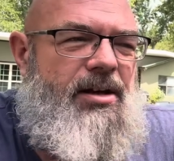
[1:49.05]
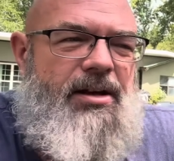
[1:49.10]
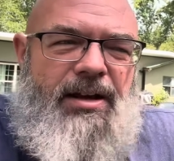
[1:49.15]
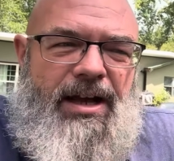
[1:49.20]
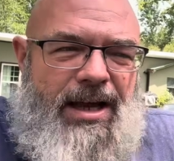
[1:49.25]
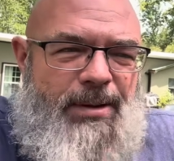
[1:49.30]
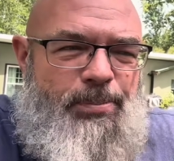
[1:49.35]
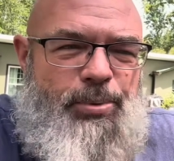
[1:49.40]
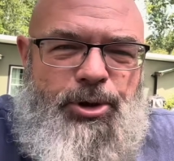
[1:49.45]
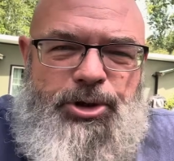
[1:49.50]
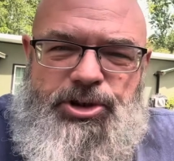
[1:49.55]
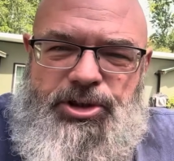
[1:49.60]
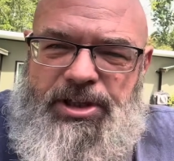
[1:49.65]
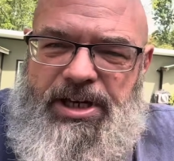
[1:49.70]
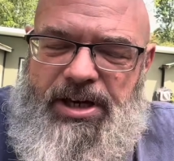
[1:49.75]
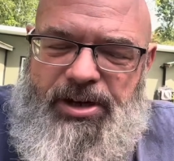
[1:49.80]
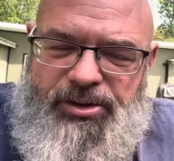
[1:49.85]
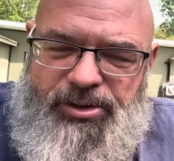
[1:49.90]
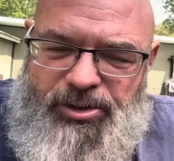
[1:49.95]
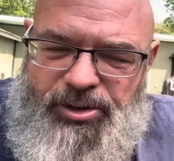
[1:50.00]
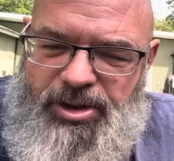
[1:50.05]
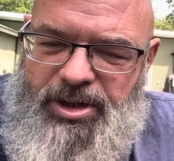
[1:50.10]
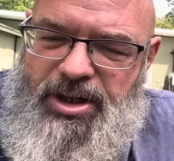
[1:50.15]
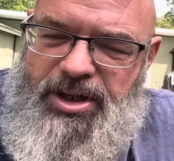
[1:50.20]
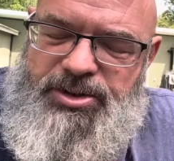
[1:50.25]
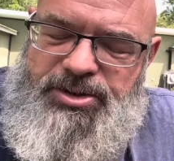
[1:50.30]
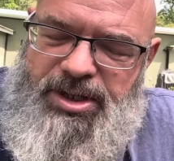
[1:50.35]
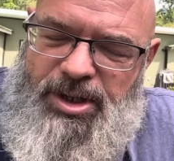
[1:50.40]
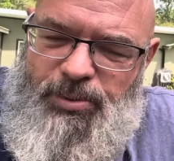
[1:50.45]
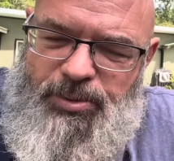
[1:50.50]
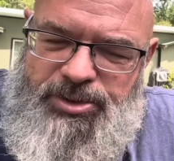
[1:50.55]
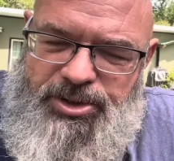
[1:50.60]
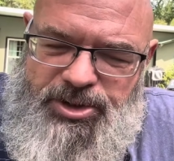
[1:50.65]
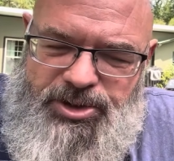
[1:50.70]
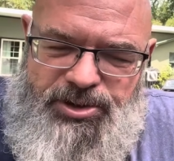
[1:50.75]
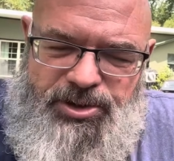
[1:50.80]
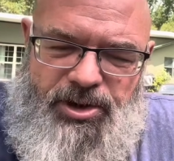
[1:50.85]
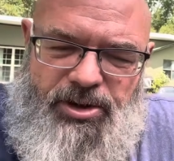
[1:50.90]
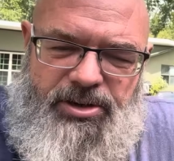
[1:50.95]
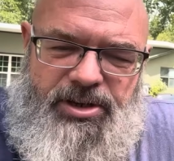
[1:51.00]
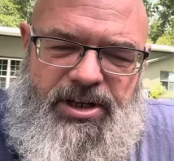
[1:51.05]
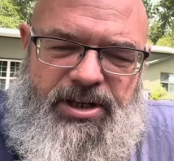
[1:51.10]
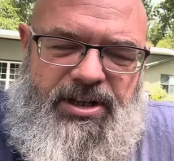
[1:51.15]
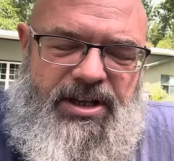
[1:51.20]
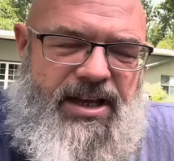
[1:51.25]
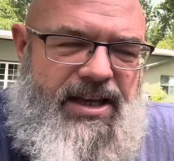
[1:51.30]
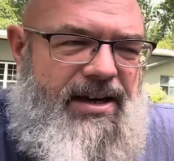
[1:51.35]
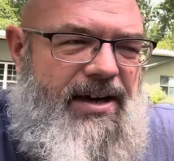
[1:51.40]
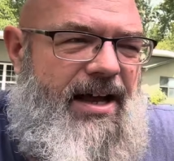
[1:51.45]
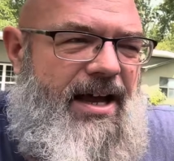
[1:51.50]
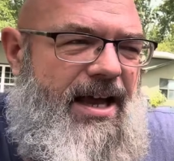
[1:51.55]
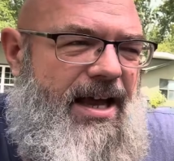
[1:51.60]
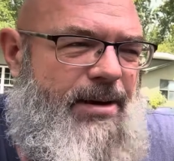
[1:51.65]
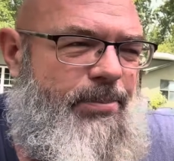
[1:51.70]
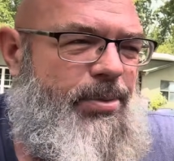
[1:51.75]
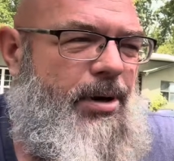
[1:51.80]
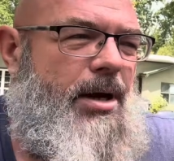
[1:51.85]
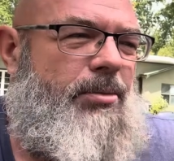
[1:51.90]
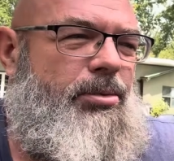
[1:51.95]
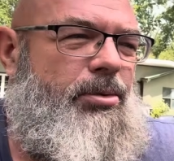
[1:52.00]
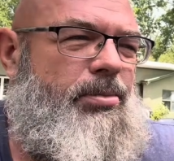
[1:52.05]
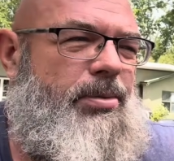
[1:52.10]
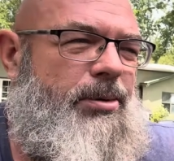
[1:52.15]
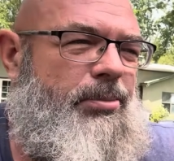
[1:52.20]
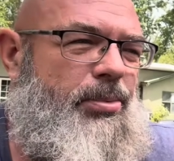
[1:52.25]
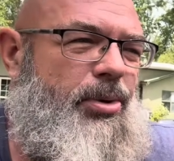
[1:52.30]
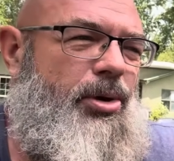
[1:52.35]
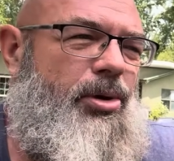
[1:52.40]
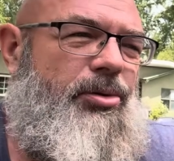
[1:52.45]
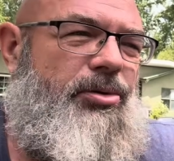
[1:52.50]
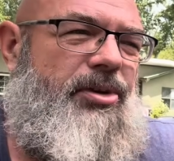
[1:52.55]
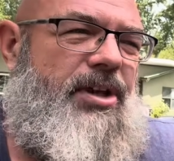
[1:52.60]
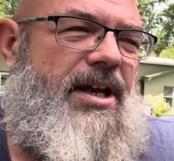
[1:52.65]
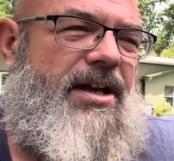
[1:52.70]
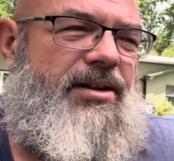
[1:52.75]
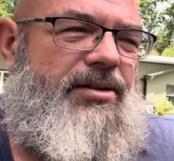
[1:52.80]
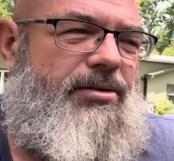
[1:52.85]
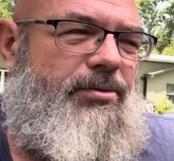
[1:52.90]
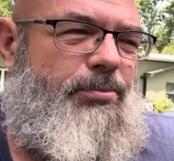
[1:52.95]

I pushed it out of the garage, I went to start it, and I probably pulled that